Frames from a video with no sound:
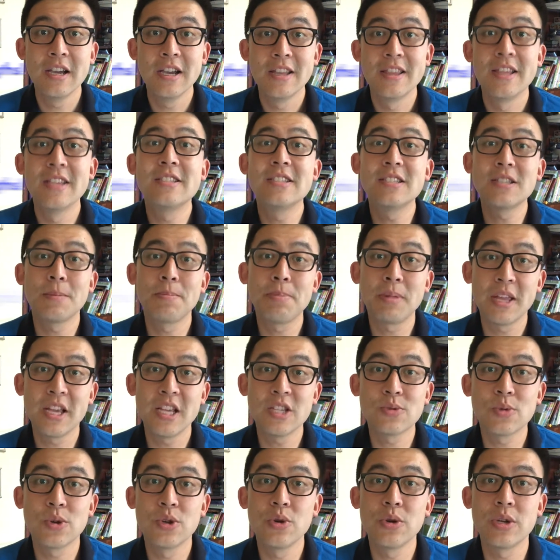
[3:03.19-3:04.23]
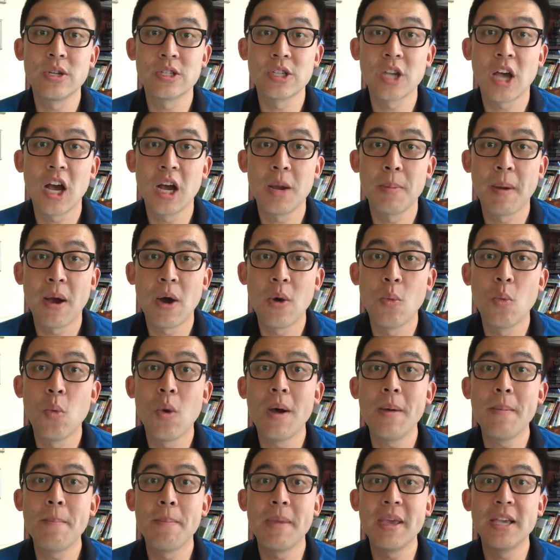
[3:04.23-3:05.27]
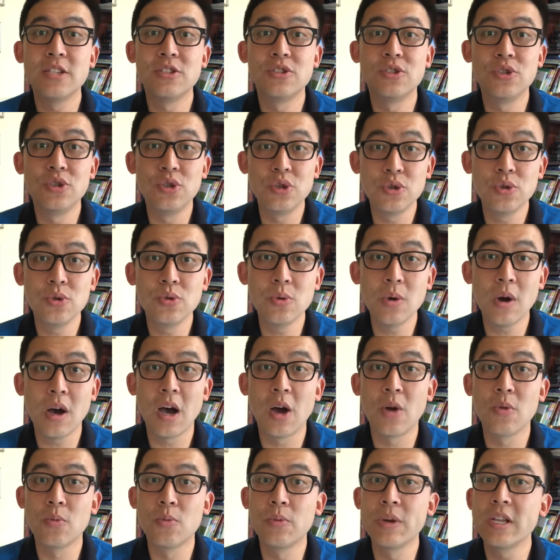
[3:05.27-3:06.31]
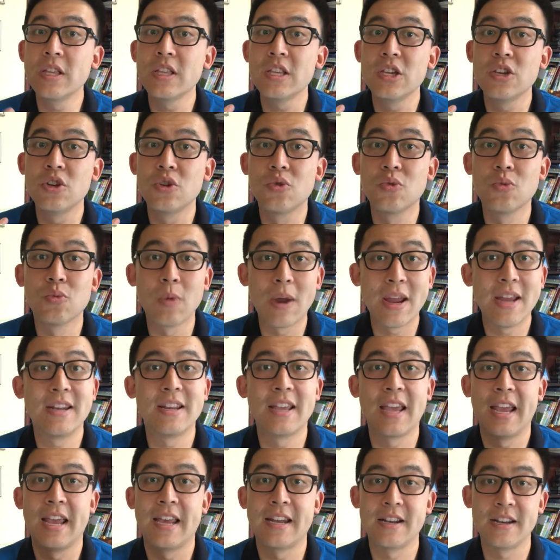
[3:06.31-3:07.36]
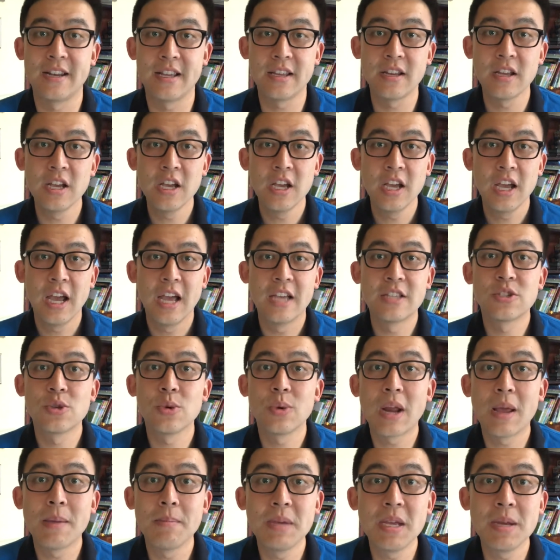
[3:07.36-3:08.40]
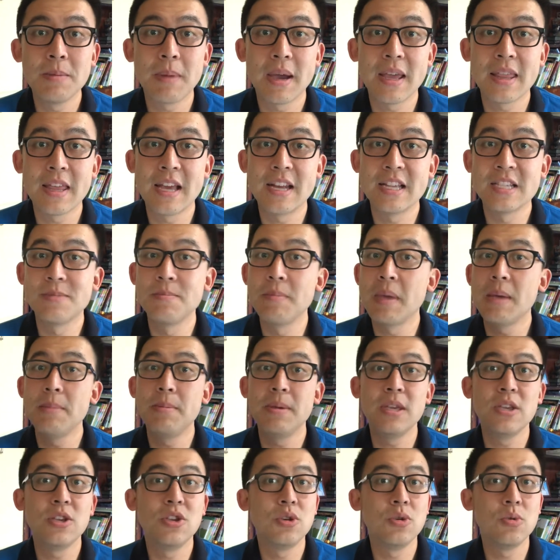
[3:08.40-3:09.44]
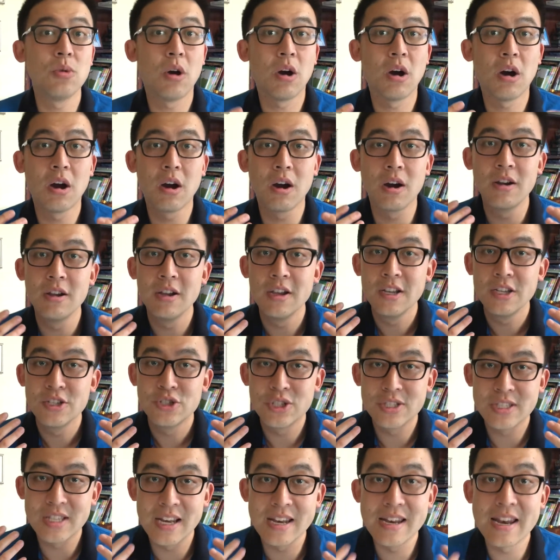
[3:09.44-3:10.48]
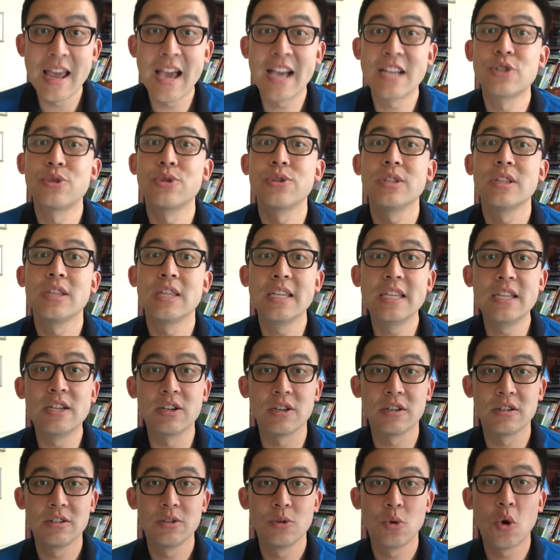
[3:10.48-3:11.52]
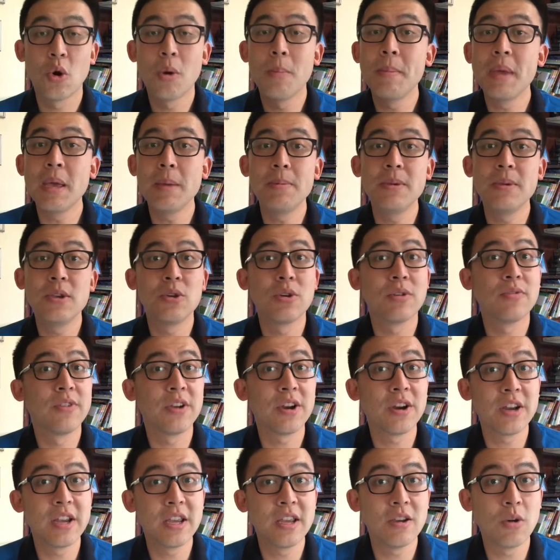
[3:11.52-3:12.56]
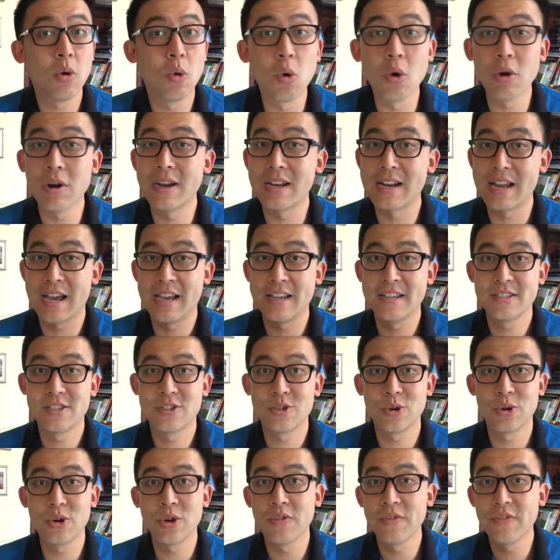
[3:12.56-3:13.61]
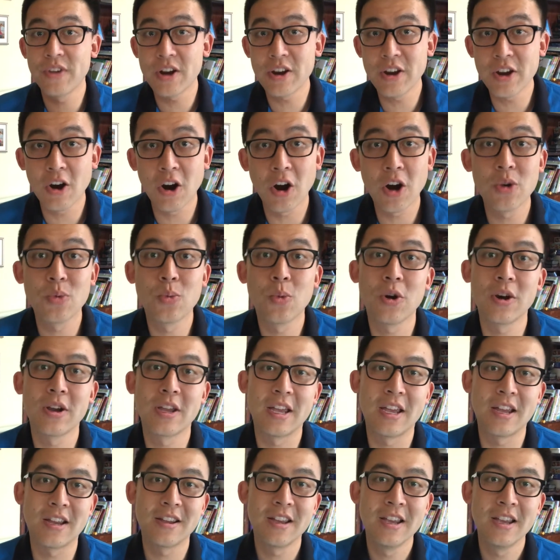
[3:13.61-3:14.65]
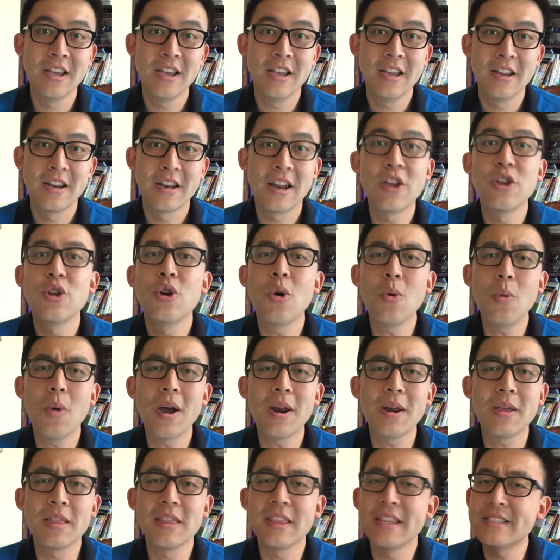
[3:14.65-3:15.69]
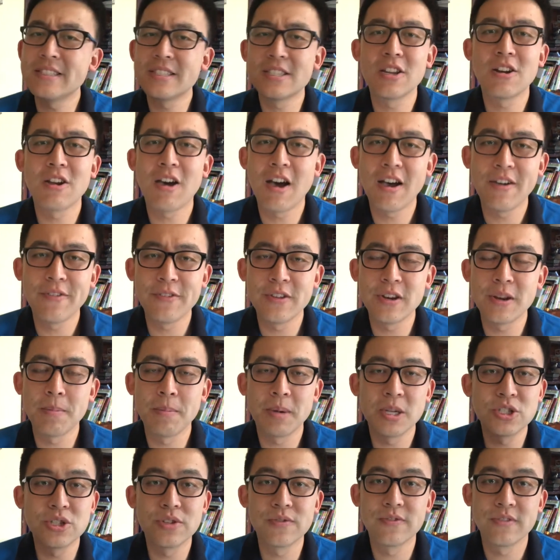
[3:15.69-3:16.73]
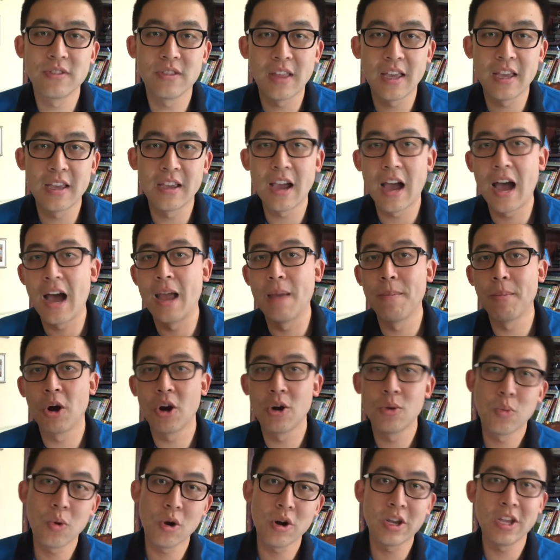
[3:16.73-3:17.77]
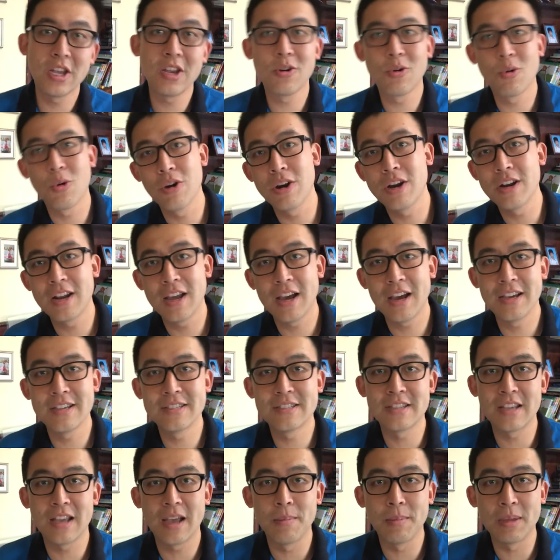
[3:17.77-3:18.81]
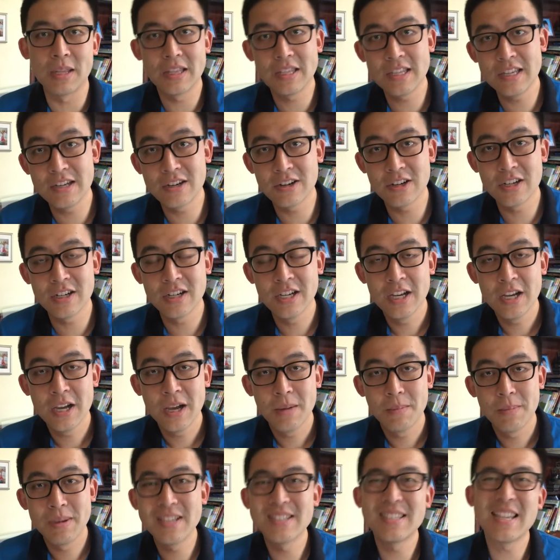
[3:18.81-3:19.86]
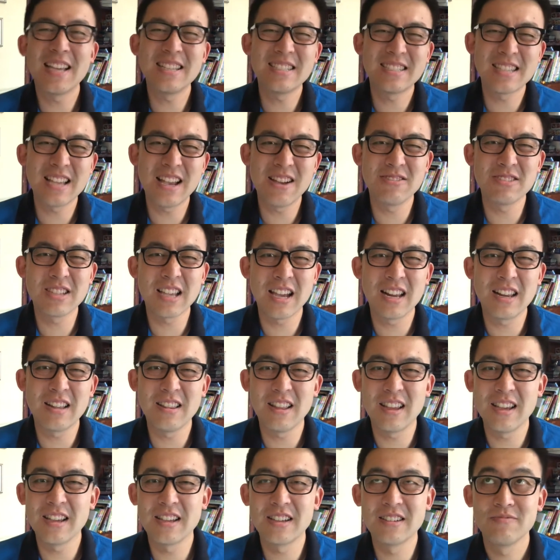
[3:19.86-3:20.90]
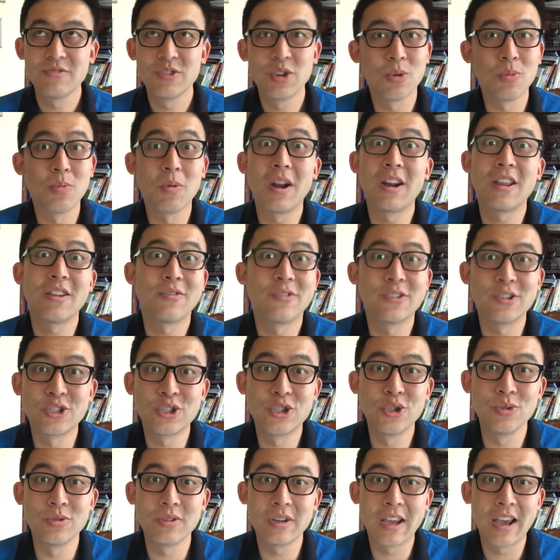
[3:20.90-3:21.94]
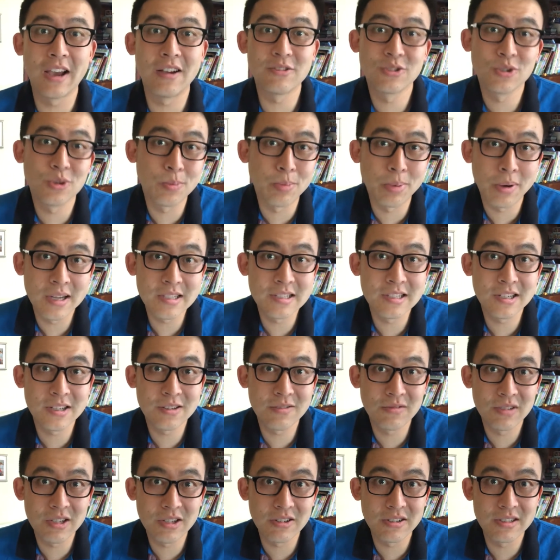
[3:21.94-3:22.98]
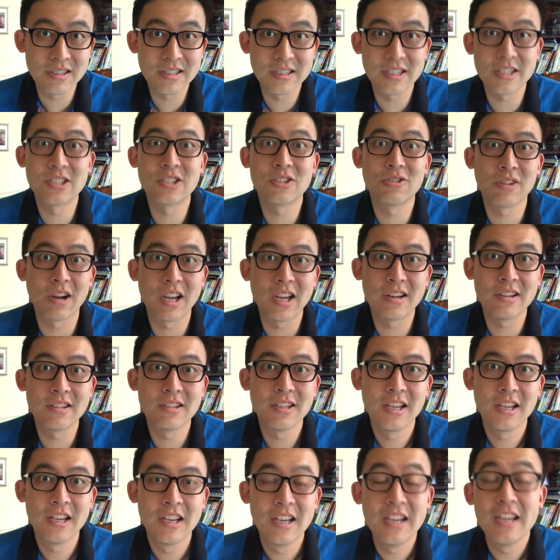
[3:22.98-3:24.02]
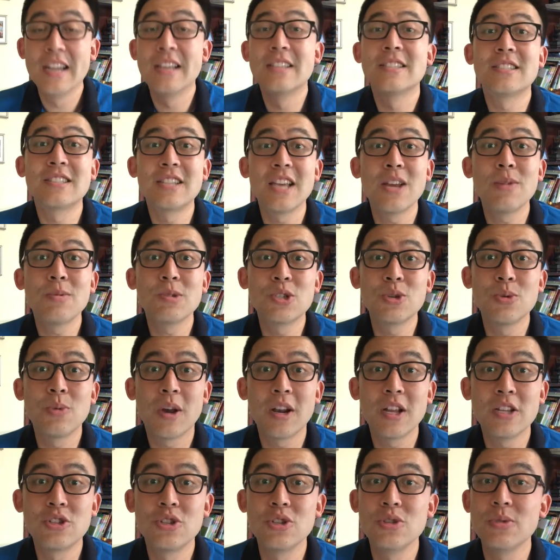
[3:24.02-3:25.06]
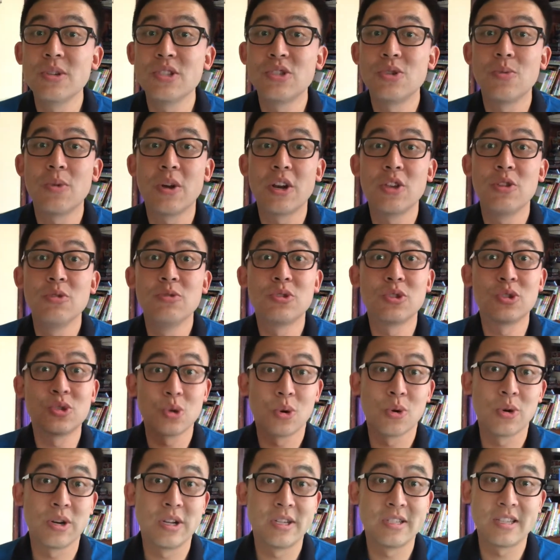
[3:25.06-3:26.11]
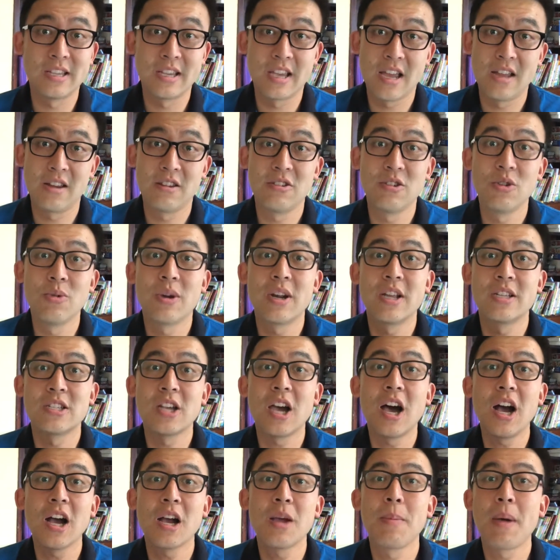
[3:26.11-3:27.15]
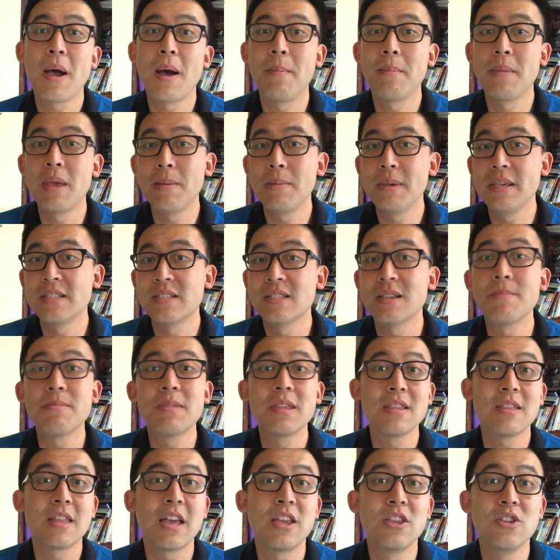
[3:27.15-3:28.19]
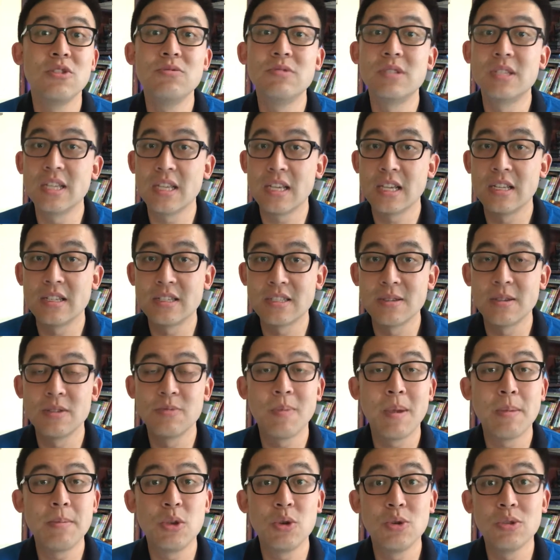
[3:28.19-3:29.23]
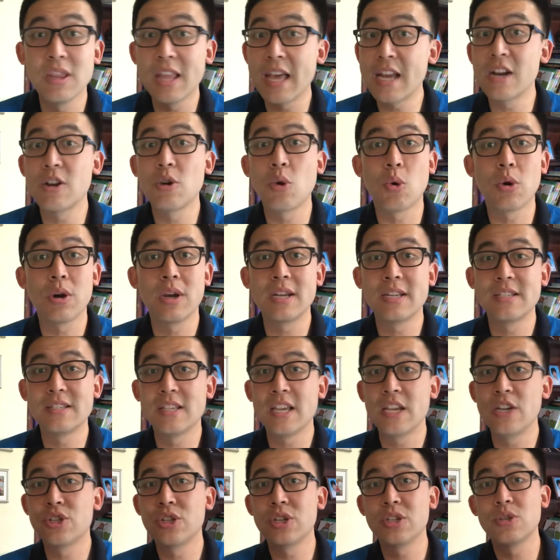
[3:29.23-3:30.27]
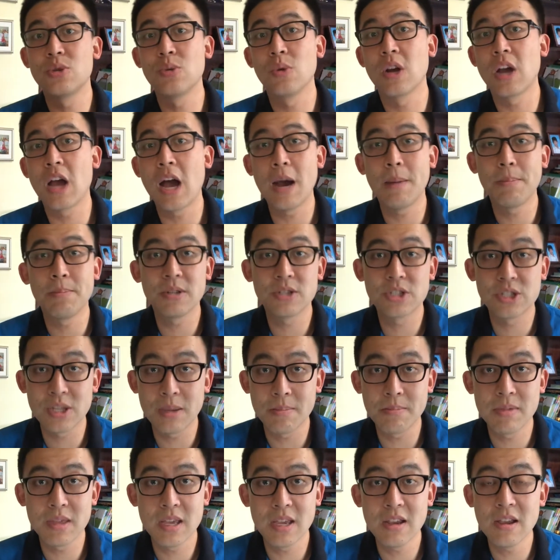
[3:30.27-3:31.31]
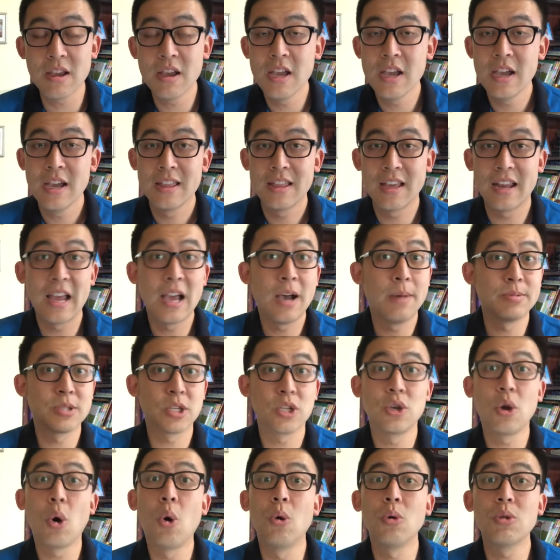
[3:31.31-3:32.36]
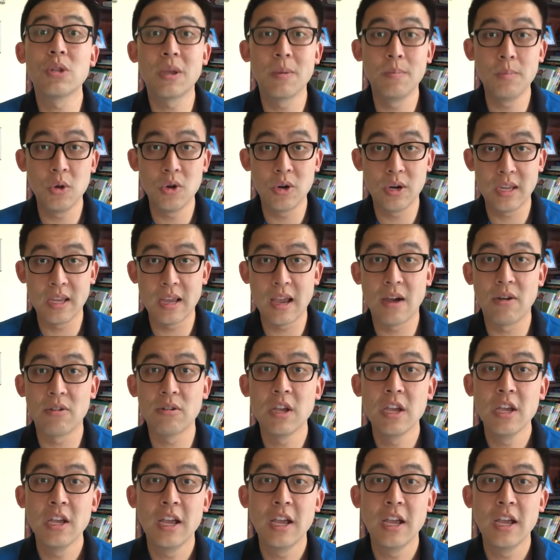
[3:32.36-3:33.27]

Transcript: This is a place where you can talk about what makes you a really great candidate. And so what I mean by that is maybe you are just a natural leader, or maybe you're very organized, or you're very hardworking. Now you don't want to list it off in a bunch of like, I'm hardworking, organized, I'm a leader, because that sounds kind of like you're running for student council president when you're in 6th grade. Instead, what you want to do is you want to use stories again. You want to talk about maybe something that you did. Maybe you led an organization to accomplish something that helped a whole community out.